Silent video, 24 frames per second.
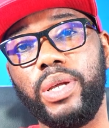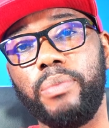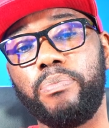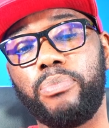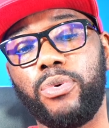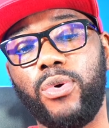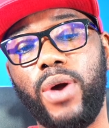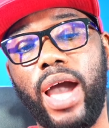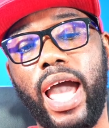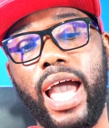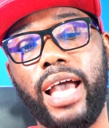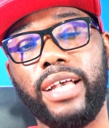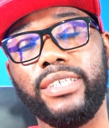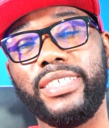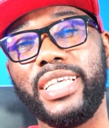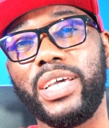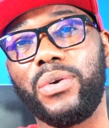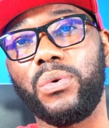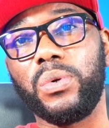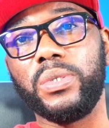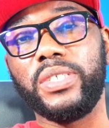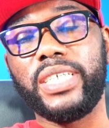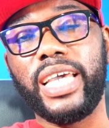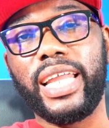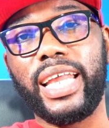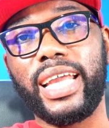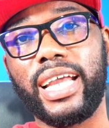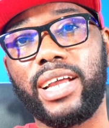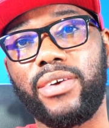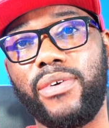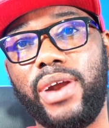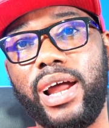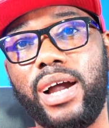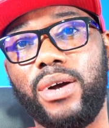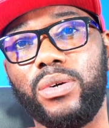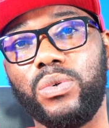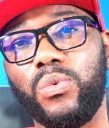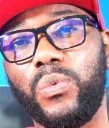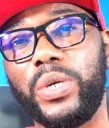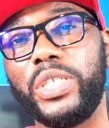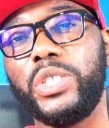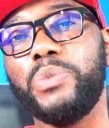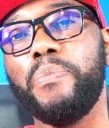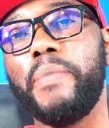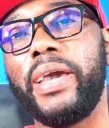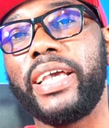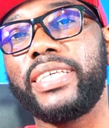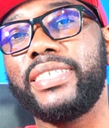Pro has a rotating crown,
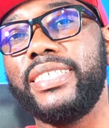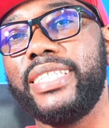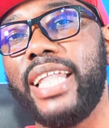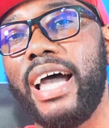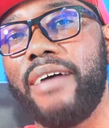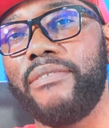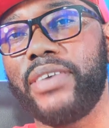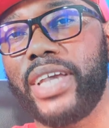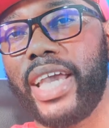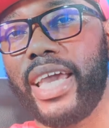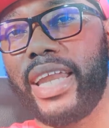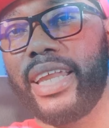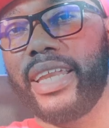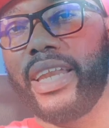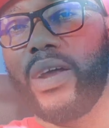which makes navigating